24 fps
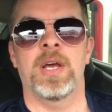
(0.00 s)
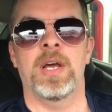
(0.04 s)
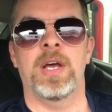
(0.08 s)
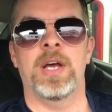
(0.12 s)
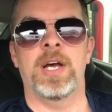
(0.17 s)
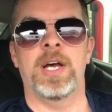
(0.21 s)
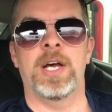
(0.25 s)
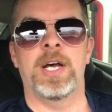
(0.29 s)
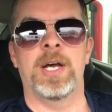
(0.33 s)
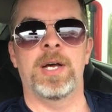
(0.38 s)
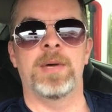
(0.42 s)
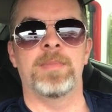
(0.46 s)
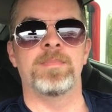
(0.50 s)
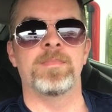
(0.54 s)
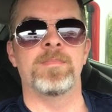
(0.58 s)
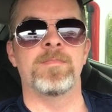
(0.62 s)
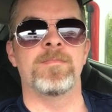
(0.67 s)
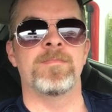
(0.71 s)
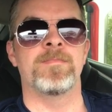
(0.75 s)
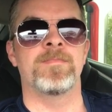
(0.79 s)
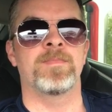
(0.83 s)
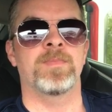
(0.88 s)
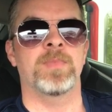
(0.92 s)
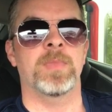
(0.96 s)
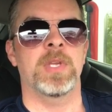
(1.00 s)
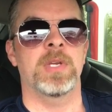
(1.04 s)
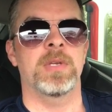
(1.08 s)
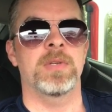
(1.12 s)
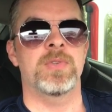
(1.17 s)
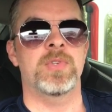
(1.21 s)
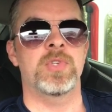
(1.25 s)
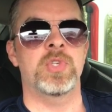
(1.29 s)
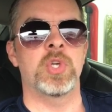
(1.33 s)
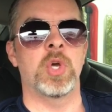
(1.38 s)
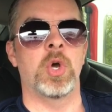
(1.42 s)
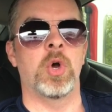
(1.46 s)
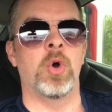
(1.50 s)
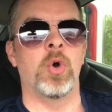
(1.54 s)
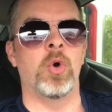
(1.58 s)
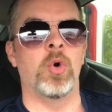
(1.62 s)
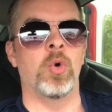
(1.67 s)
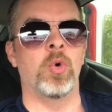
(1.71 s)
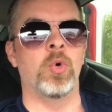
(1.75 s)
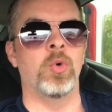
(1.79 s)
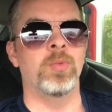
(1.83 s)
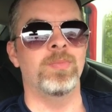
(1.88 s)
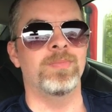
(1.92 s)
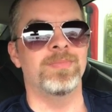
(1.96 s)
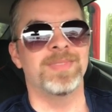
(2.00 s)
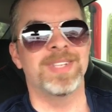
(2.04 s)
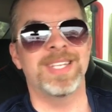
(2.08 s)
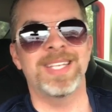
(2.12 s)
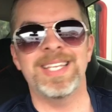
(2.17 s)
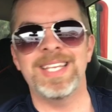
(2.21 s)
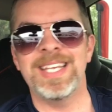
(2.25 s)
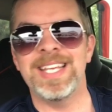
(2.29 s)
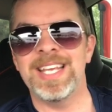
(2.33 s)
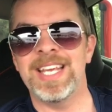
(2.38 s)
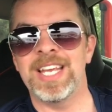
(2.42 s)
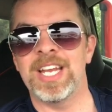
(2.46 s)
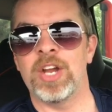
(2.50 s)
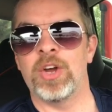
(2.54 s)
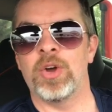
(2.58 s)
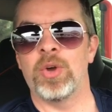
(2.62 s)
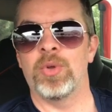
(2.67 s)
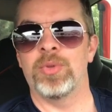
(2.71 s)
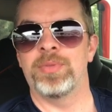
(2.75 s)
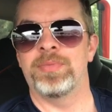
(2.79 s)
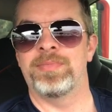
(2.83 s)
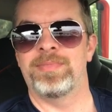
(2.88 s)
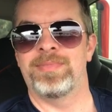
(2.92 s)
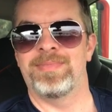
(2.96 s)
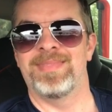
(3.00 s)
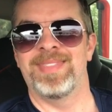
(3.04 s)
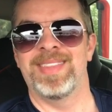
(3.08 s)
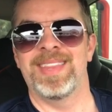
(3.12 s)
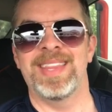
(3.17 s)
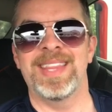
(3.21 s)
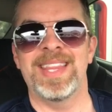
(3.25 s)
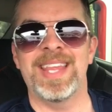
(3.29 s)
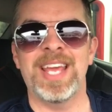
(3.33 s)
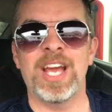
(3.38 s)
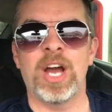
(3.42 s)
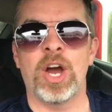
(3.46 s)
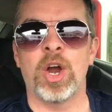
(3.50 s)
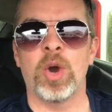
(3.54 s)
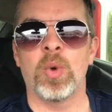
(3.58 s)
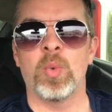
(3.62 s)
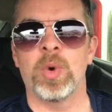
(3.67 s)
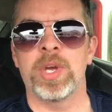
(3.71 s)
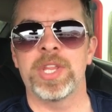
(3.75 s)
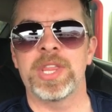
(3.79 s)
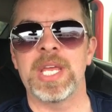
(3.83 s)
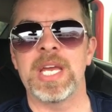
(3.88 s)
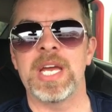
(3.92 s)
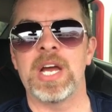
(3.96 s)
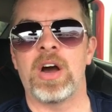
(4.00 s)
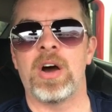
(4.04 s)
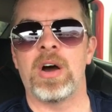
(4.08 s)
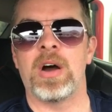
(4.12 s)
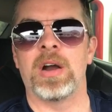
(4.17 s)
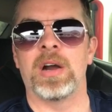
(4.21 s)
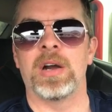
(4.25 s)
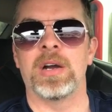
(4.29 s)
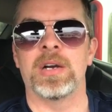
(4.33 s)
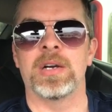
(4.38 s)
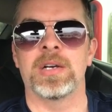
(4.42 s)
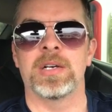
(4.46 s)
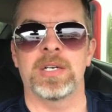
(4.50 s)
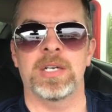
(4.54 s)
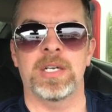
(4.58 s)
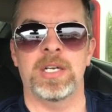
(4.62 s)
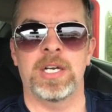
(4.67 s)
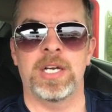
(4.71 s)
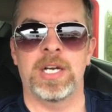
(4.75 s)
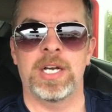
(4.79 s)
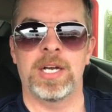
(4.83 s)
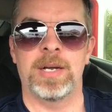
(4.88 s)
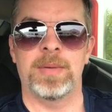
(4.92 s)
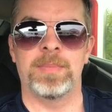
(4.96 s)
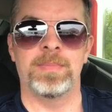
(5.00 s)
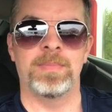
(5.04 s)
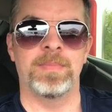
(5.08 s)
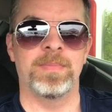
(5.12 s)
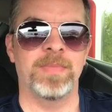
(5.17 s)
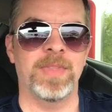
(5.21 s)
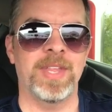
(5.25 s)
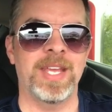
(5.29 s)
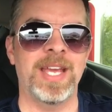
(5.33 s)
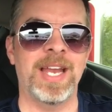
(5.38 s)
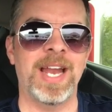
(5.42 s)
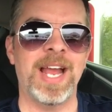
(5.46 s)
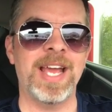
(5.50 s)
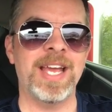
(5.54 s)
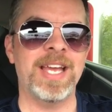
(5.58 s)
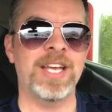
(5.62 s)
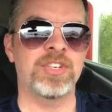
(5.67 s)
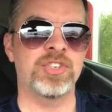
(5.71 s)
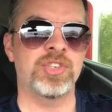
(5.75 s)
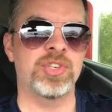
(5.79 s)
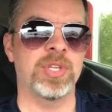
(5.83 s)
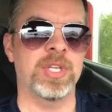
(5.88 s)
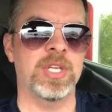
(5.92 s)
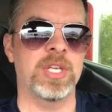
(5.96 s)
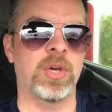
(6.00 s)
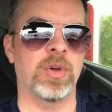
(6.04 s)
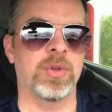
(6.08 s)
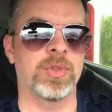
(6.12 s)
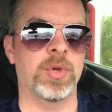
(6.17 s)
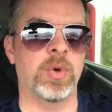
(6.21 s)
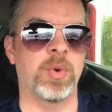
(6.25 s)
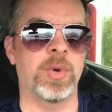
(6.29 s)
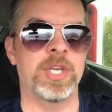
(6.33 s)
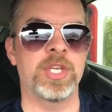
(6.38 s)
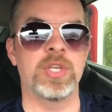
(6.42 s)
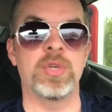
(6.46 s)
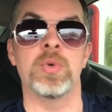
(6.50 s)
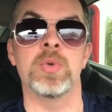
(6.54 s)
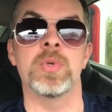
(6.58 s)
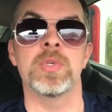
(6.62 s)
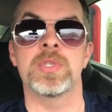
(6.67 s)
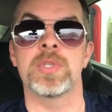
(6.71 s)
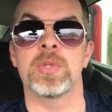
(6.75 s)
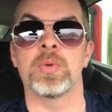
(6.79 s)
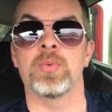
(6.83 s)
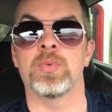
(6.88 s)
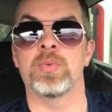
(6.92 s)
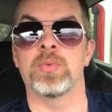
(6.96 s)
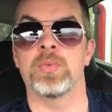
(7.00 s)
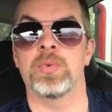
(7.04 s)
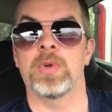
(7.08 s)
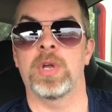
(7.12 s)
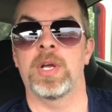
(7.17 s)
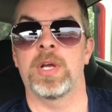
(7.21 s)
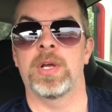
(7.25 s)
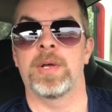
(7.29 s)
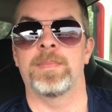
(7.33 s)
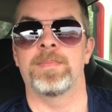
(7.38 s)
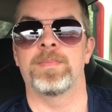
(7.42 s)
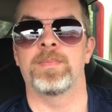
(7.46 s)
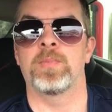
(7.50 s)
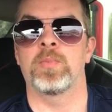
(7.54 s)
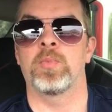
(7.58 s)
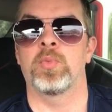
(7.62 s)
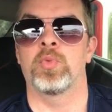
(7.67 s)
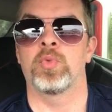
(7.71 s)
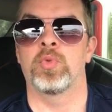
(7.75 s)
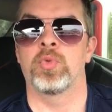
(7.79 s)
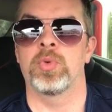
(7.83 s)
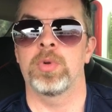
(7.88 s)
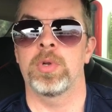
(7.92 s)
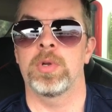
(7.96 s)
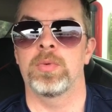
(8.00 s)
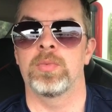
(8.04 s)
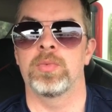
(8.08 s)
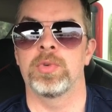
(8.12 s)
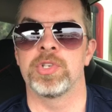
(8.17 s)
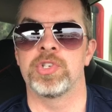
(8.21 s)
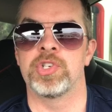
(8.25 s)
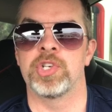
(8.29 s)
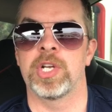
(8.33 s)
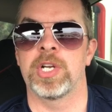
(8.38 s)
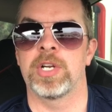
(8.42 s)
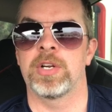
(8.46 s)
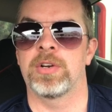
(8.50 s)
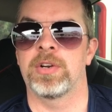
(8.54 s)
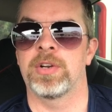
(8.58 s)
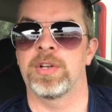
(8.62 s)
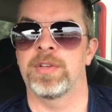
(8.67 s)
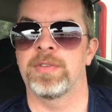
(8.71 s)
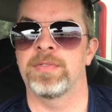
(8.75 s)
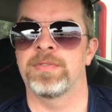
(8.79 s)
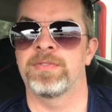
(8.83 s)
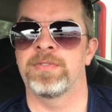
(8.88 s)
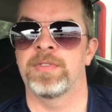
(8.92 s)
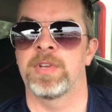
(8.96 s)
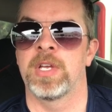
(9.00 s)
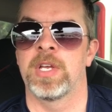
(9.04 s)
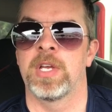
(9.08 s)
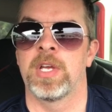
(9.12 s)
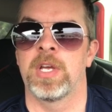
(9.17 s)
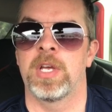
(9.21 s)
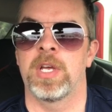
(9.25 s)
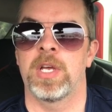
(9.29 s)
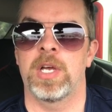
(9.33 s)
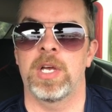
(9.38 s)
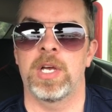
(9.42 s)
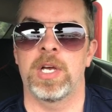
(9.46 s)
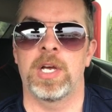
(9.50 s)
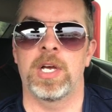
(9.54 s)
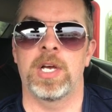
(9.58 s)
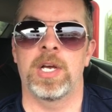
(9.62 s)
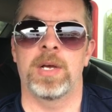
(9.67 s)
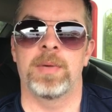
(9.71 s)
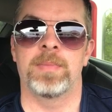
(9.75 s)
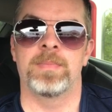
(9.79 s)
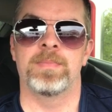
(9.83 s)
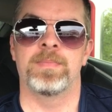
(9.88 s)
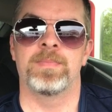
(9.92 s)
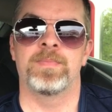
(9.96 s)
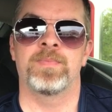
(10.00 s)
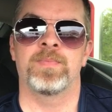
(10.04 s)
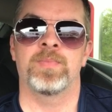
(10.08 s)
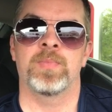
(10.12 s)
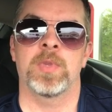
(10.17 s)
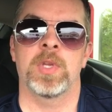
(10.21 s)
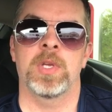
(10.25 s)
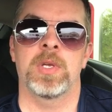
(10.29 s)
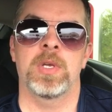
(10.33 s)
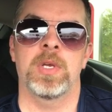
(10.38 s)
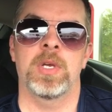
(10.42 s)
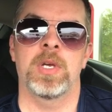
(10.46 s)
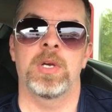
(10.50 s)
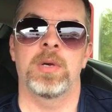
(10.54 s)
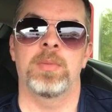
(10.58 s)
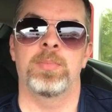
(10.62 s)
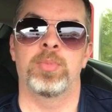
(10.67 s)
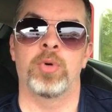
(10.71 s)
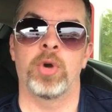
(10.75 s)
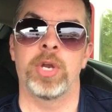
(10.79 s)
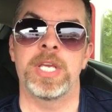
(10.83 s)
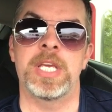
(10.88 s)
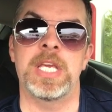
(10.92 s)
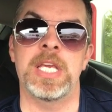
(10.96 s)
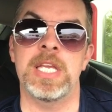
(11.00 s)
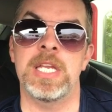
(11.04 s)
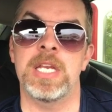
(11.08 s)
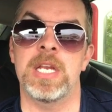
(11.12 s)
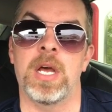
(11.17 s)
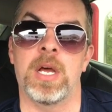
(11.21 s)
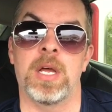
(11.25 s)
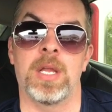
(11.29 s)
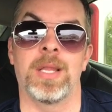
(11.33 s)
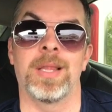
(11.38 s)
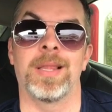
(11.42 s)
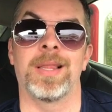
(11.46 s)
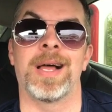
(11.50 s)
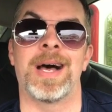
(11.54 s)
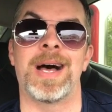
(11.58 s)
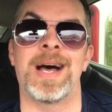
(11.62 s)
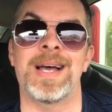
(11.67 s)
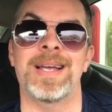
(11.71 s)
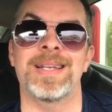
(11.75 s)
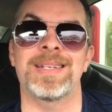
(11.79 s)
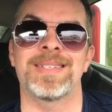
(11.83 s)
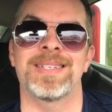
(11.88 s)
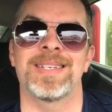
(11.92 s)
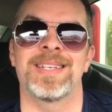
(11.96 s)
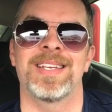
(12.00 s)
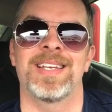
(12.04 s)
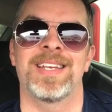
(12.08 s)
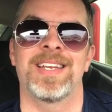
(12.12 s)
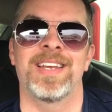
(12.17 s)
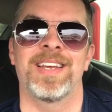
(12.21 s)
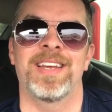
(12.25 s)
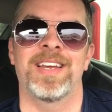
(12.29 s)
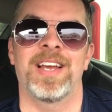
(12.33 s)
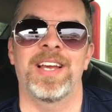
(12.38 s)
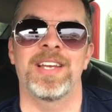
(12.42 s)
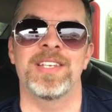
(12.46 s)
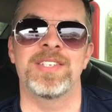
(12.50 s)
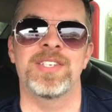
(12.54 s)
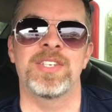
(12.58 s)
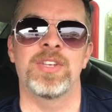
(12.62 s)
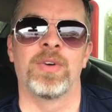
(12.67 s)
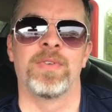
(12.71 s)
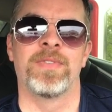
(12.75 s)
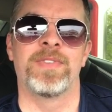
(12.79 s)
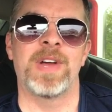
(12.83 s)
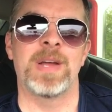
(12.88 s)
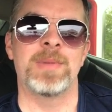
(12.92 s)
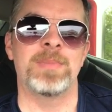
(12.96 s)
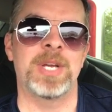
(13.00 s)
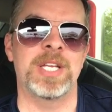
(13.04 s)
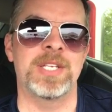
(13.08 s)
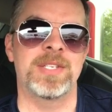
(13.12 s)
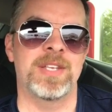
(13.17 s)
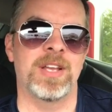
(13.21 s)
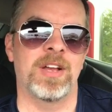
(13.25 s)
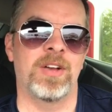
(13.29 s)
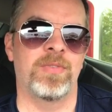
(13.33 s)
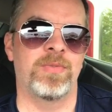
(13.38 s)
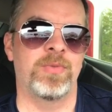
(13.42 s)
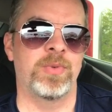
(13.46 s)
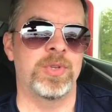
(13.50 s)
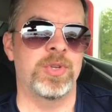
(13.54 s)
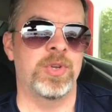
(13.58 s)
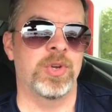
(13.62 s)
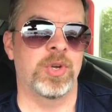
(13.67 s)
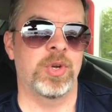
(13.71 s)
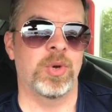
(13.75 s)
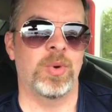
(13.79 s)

Um, so you know they are what they are. Um, and I actually, although I use the um, regenerative um, uh, braking a lot, I still find myself when you're